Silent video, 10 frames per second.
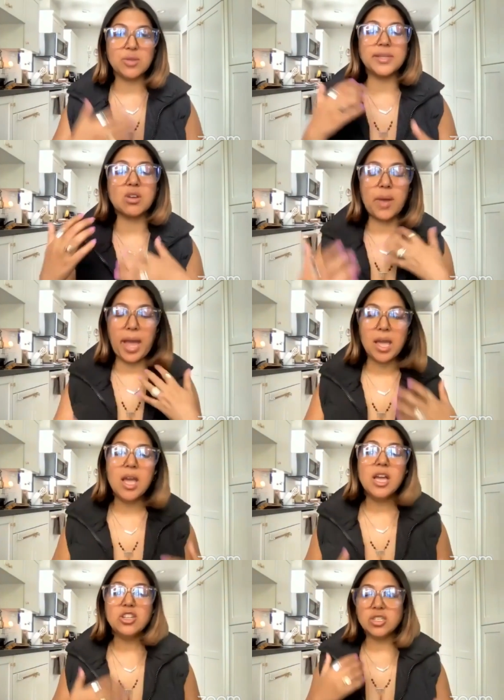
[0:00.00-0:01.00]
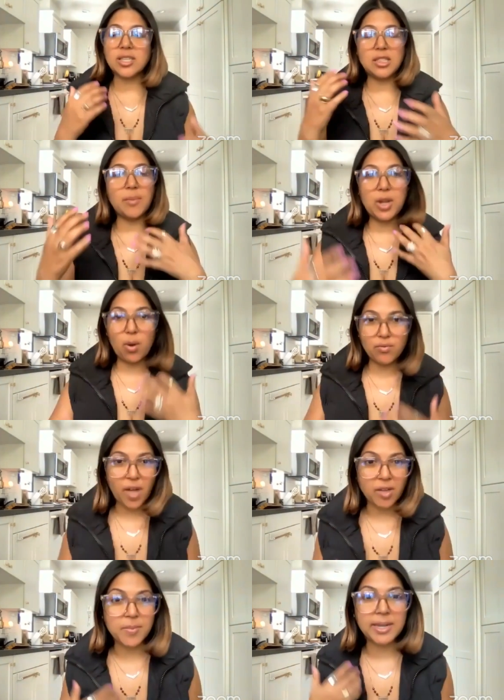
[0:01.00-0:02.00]
So he's like, okay, just like let me know in
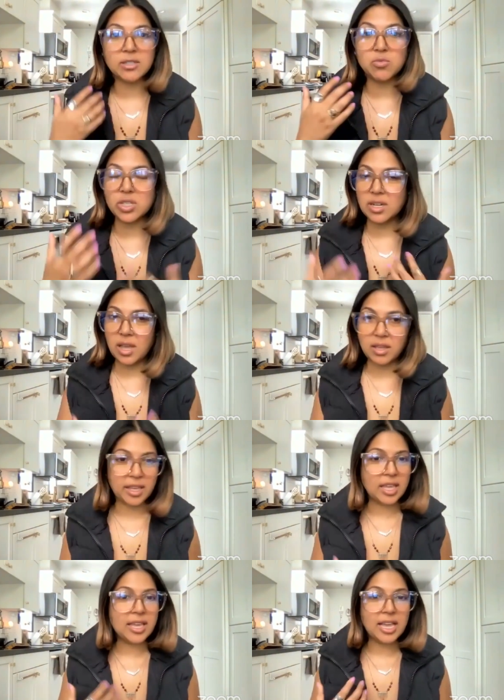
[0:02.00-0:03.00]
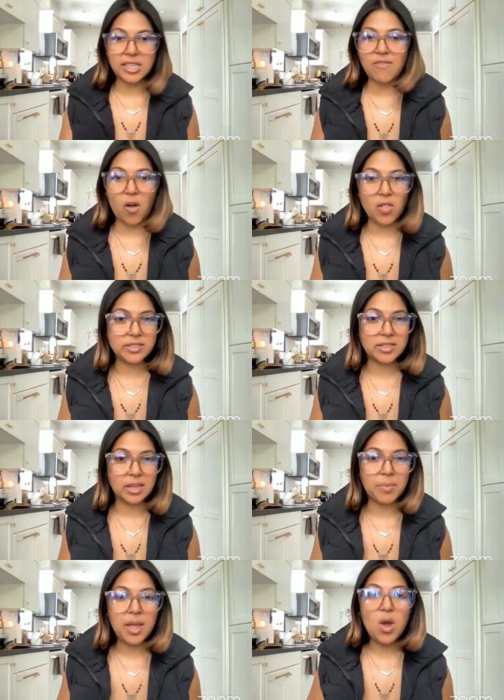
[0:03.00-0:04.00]
five minutes. I'm just gonna like in case I fall asleep.